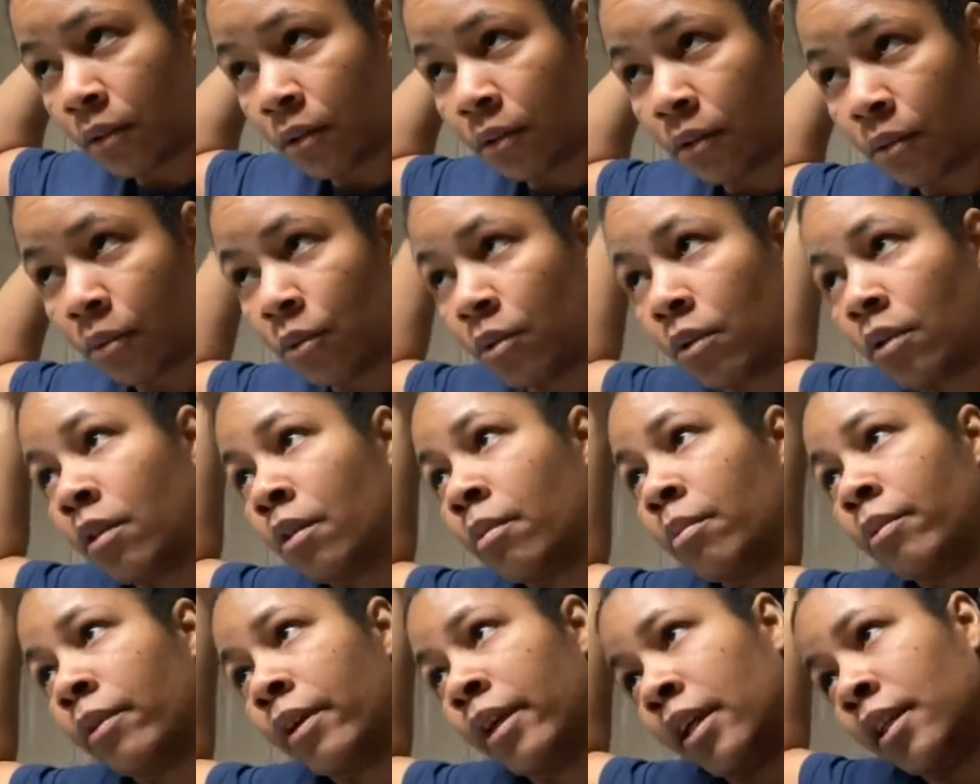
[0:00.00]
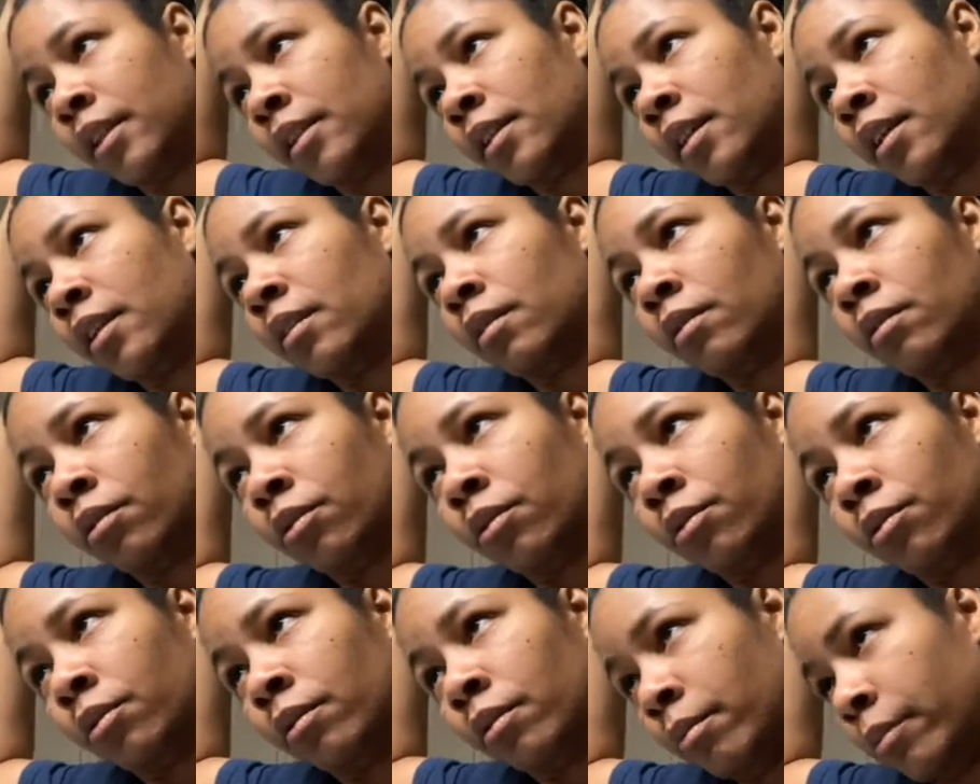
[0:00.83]
Oil the braids, get through
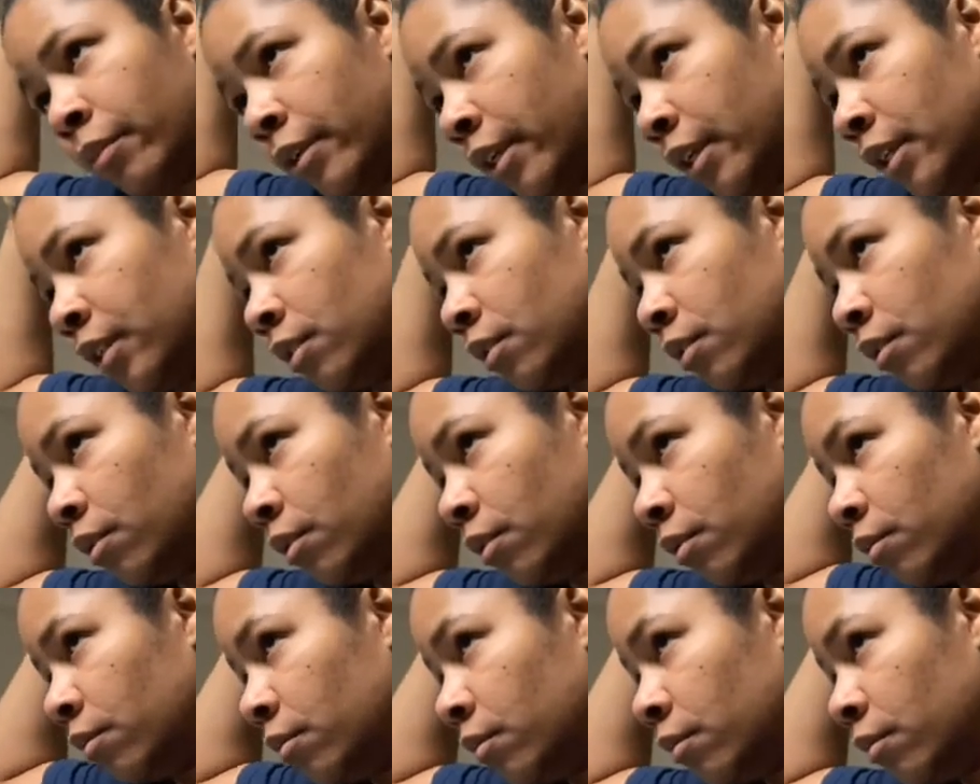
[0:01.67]
the braids too.